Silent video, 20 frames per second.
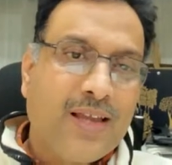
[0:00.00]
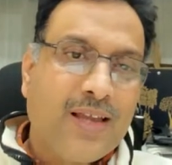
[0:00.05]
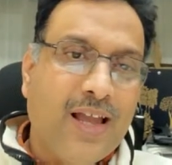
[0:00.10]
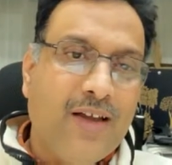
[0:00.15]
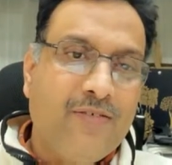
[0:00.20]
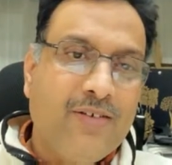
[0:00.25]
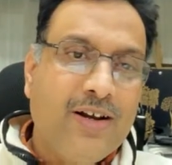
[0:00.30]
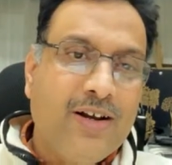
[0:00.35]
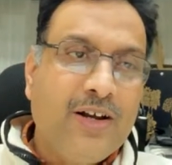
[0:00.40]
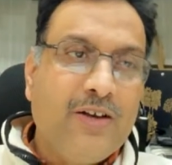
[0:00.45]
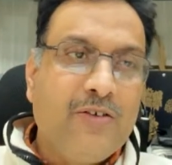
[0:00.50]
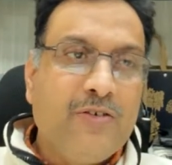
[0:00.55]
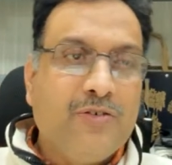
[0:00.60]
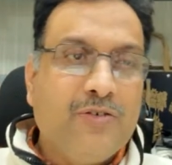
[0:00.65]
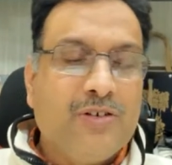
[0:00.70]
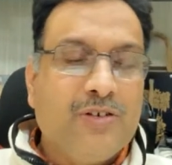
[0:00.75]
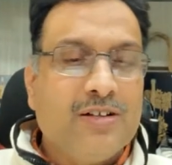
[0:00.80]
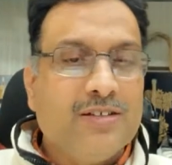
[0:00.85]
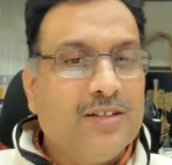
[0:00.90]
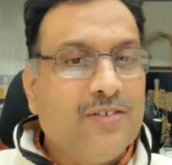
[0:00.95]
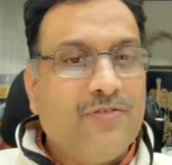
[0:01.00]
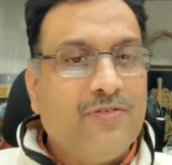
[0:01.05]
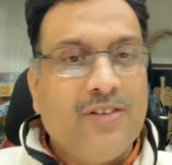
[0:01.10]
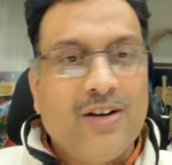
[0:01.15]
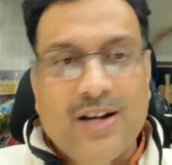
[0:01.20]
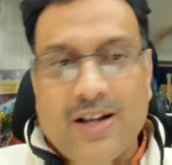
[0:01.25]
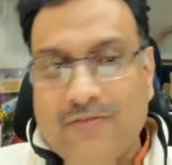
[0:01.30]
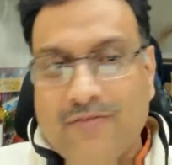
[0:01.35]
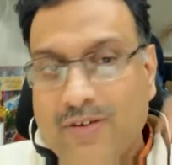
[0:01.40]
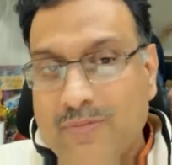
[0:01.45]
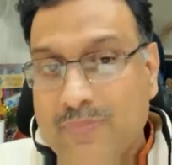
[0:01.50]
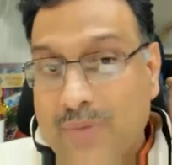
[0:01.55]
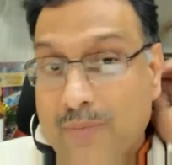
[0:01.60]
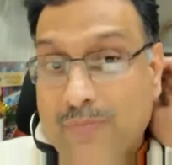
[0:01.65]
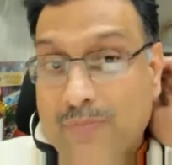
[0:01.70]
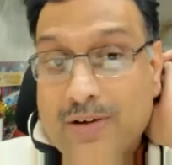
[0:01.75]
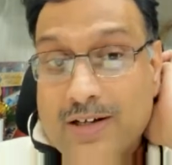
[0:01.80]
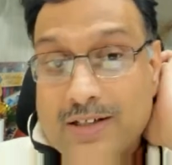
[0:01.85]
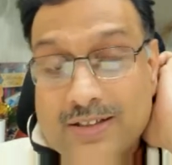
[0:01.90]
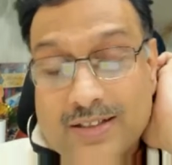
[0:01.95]
Every individual is different, every
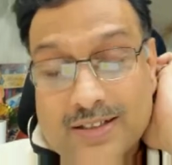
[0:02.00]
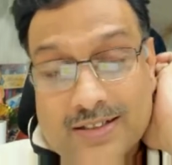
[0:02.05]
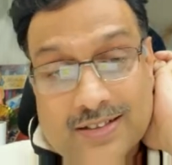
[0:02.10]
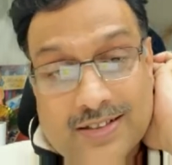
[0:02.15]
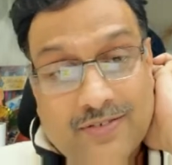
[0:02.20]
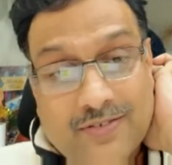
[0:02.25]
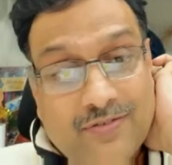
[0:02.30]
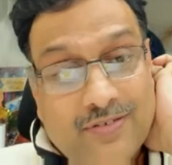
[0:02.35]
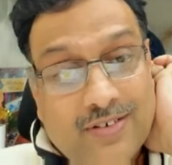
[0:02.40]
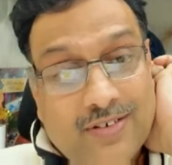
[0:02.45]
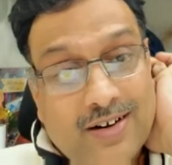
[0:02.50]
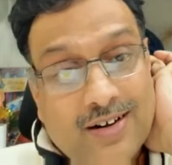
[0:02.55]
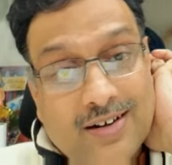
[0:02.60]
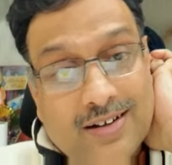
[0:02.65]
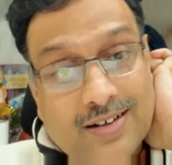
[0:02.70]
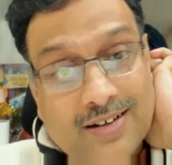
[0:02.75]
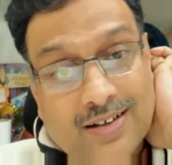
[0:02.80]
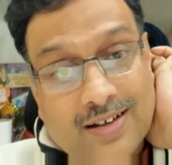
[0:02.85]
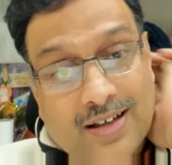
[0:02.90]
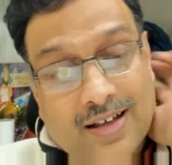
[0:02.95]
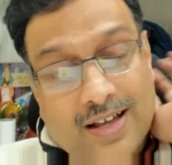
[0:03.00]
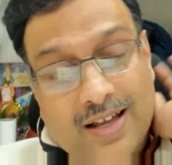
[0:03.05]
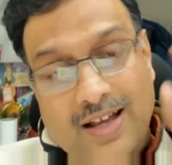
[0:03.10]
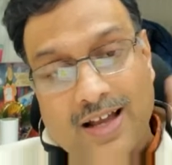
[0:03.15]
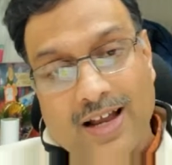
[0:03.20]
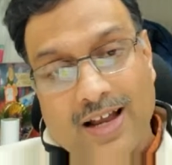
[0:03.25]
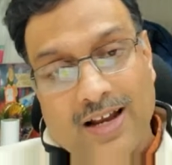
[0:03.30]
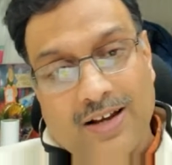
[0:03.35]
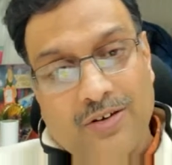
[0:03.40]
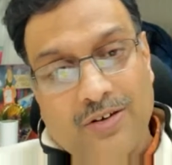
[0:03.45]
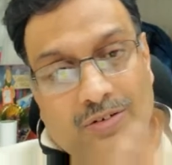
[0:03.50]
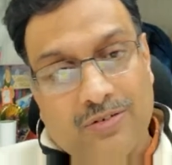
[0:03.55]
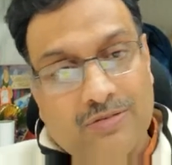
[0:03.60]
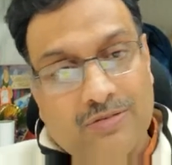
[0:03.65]
population is different, and